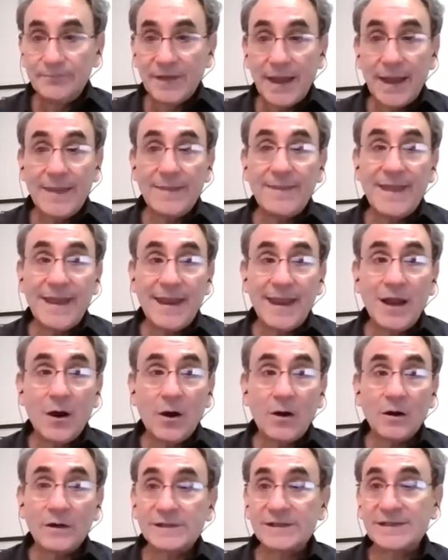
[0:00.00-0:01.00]
and they
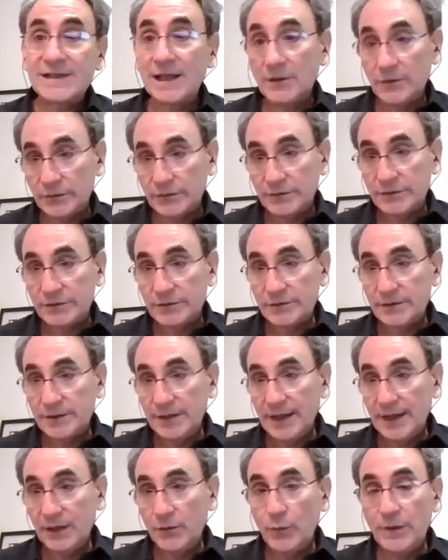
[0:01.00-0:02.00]
are sellers,
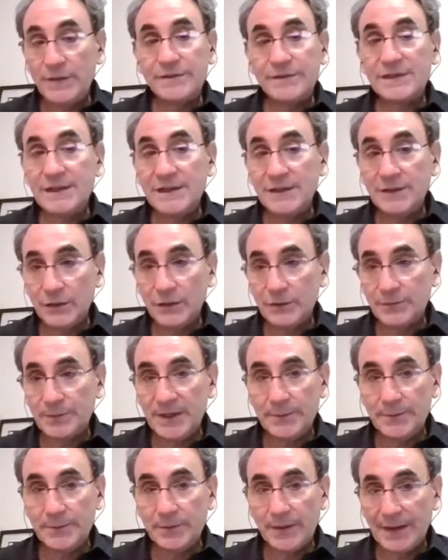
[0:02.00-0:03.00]
and we've seen those
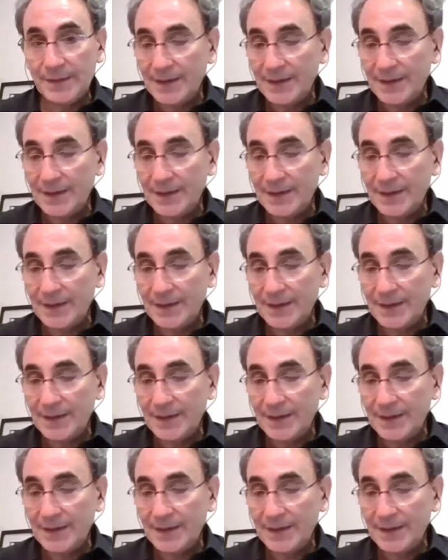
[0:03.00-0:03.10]
people, right?